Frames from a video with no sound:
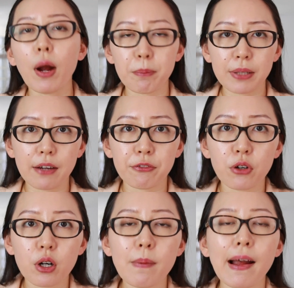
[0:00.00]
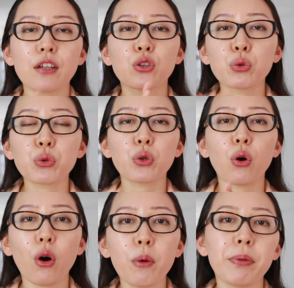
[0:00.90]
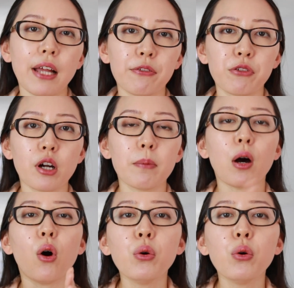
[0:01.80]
one platform. Do your own platform,